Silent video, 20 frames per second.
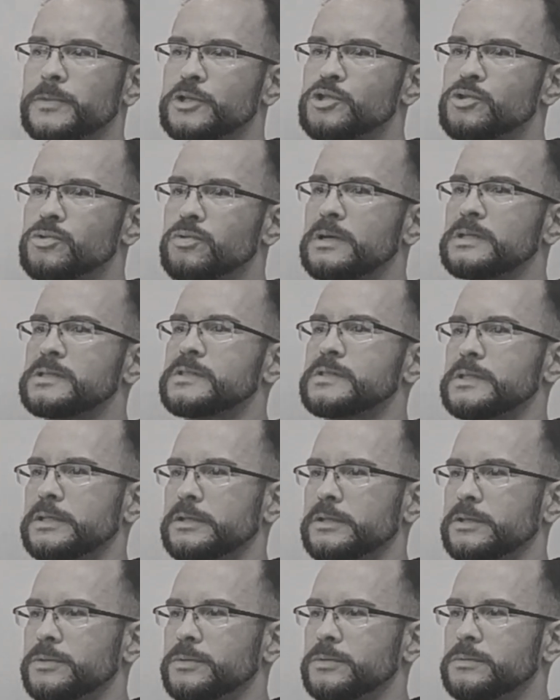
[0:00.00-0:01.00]

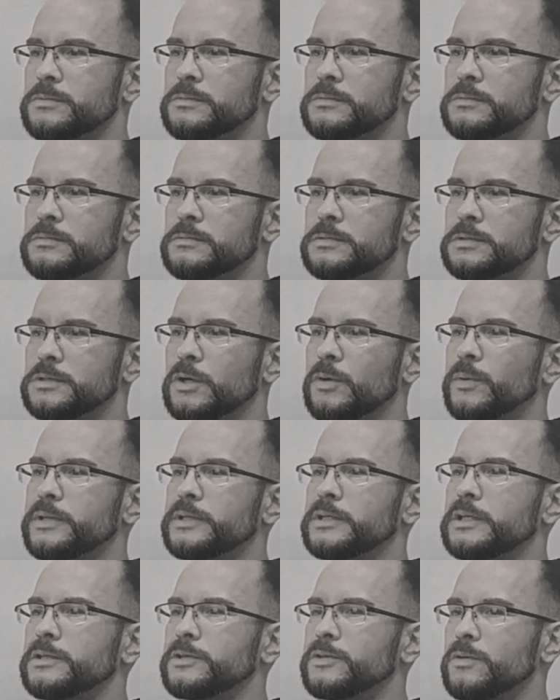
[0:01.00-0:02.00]
trusting you, knowing
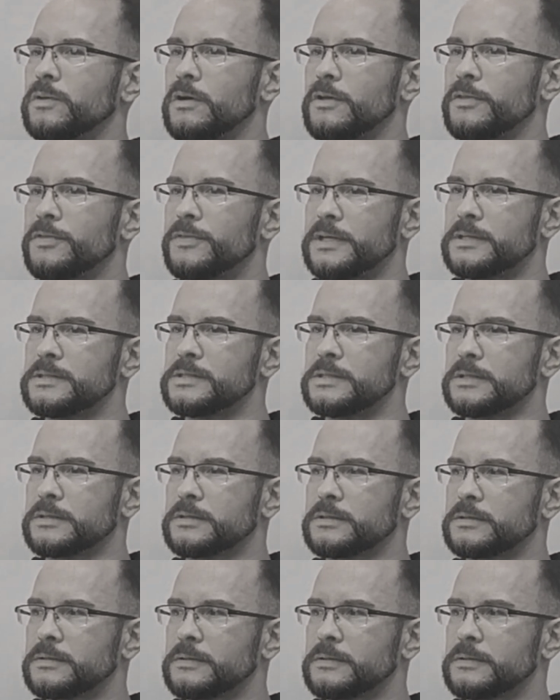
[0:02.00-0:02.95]
that you're authentic.